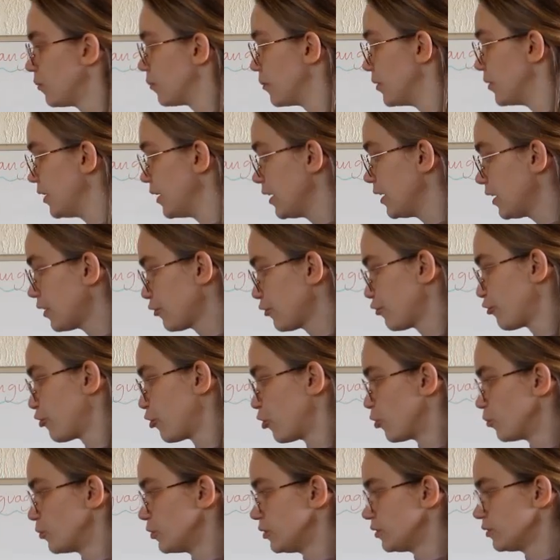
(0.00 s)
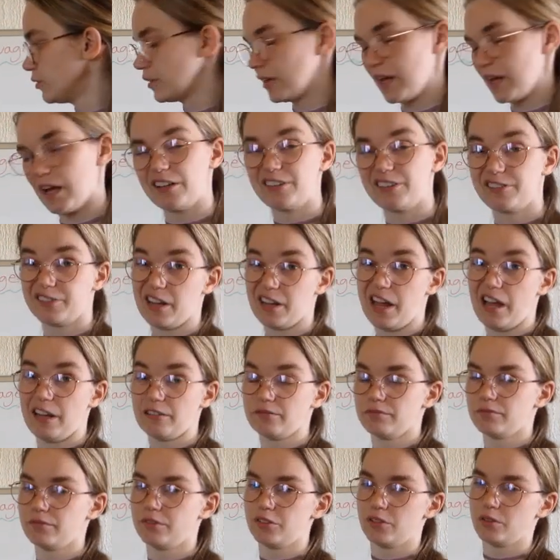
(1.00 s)
The informal like slang.
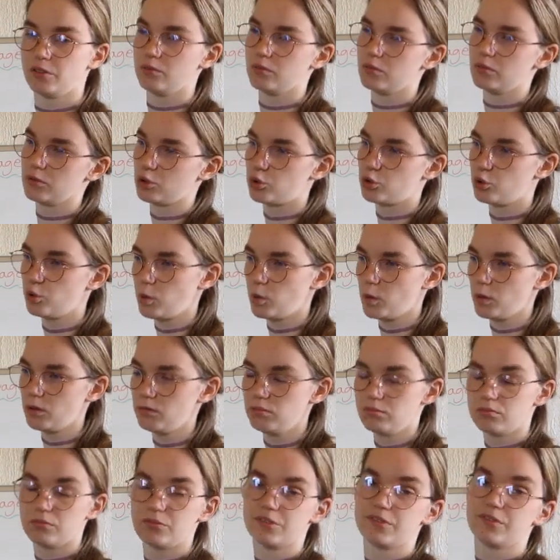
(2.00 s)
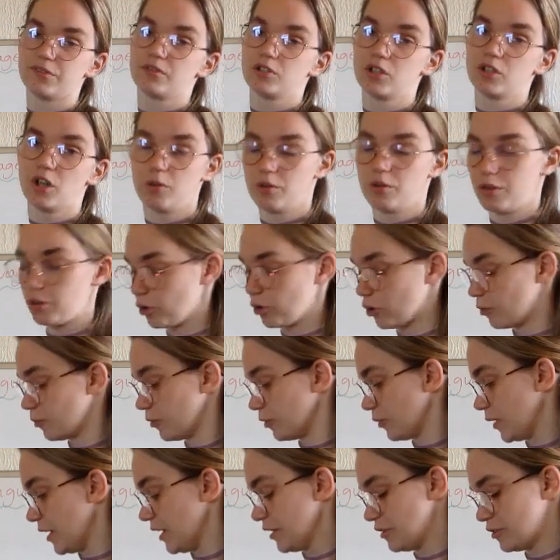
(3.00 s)
So cool is totally normal
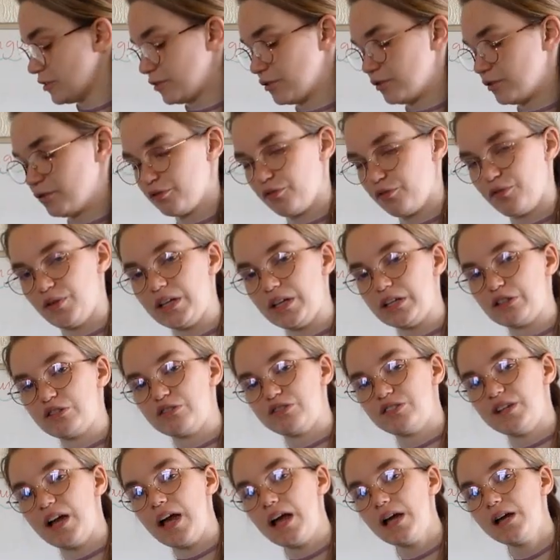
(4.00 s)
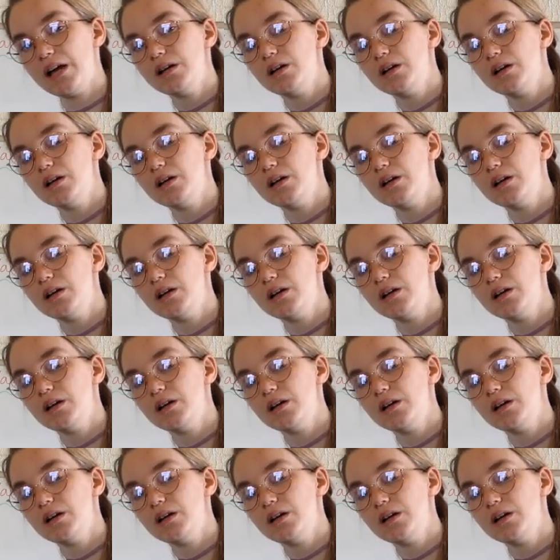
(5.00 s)
thing to say,